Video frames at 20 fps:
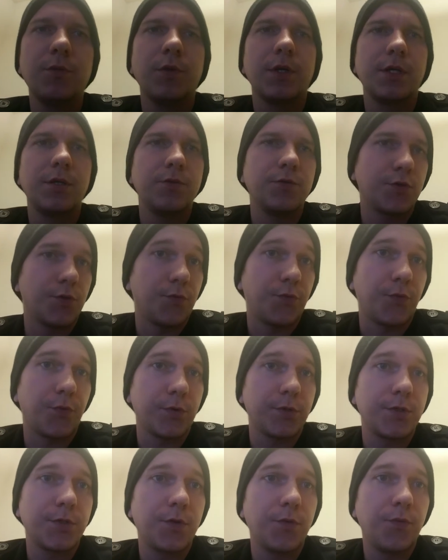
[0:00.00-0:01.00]
want to use your
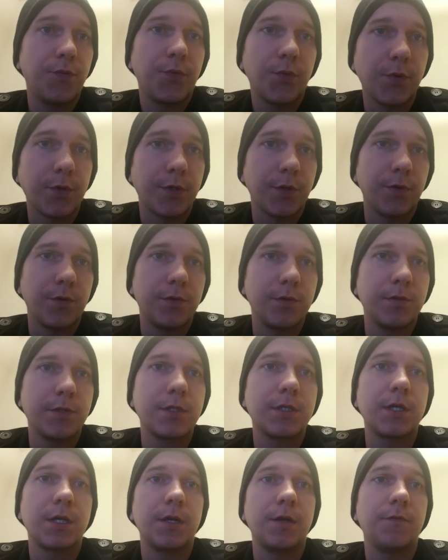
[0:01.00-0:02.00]
first 4 turns
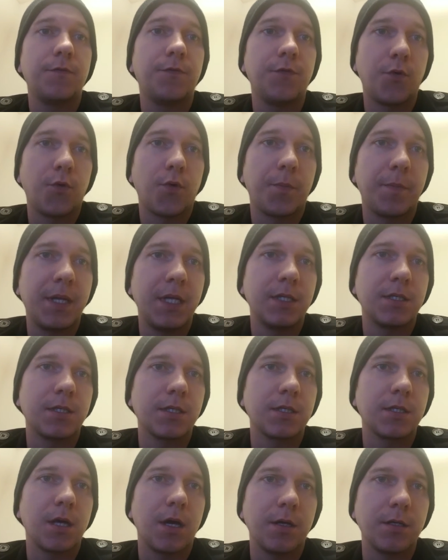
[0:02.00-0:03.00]
to get 4
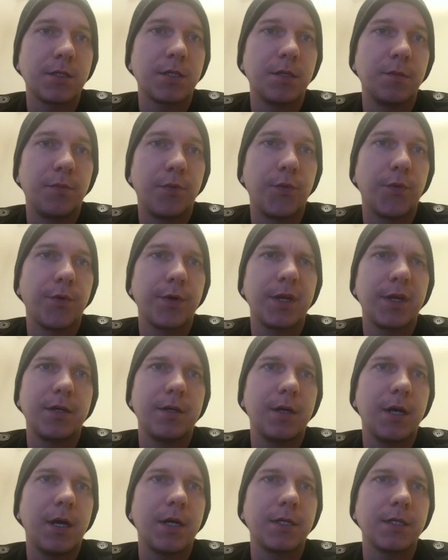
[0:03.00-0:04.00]
pieces onto the board
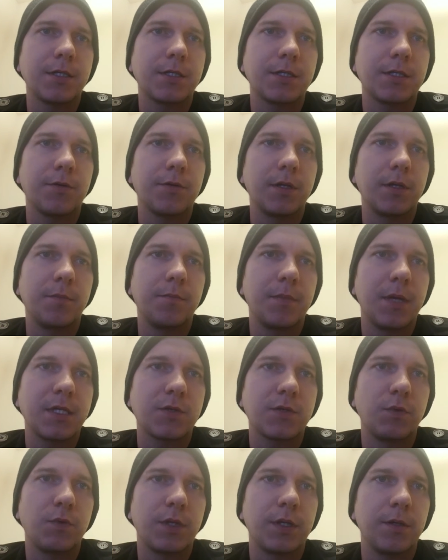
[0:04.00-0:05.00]
and not necessarily
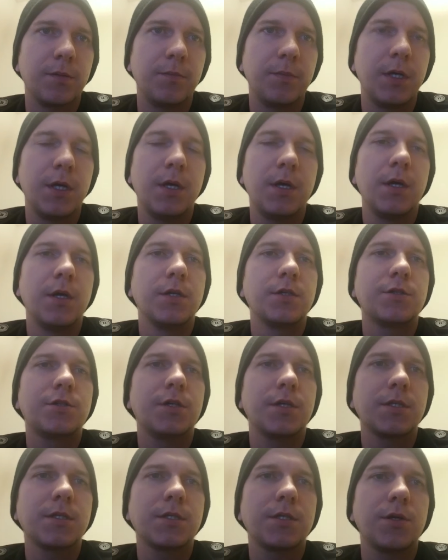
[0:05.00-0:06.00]
mess with them,
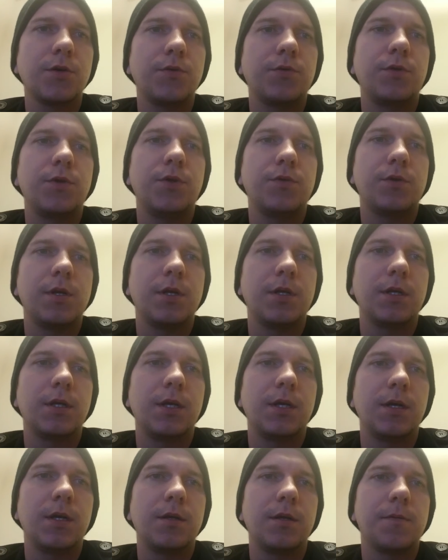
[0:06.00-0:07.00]
just so you can
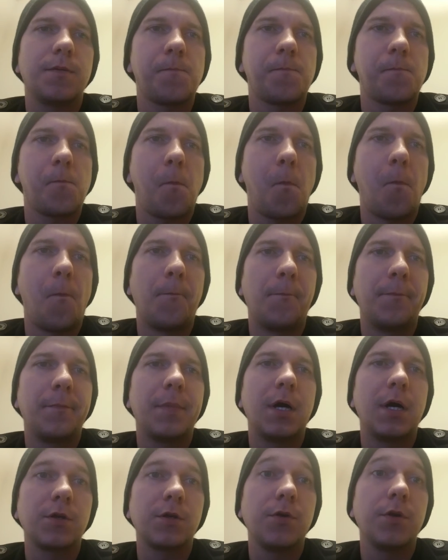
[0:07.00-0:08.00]
get
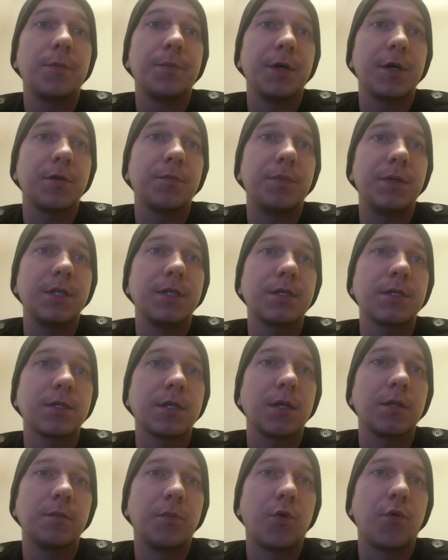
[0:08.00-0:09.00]
a good amount of pieces
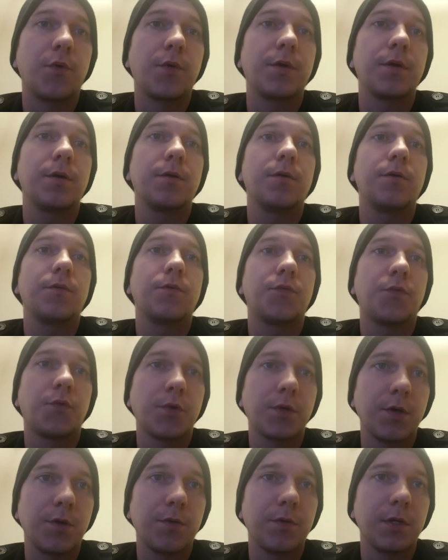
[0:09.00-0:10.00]
on the board for
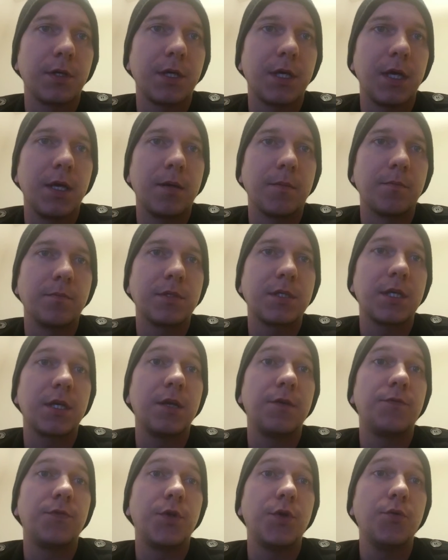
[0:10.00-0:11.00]
the early game to
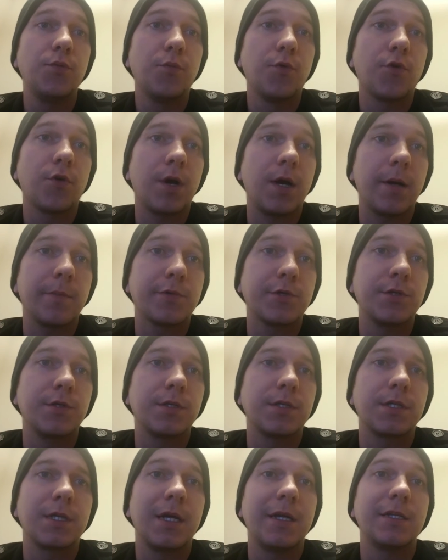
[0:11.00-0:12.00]
give you more
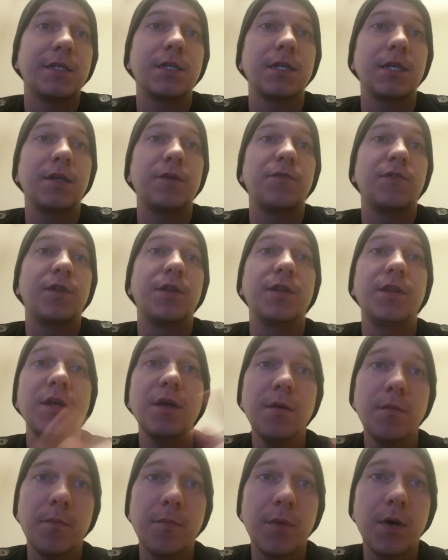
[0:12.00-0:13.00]
options and to give
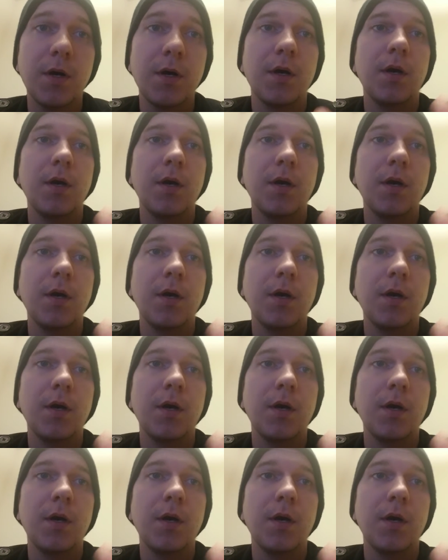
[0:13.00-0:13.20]
them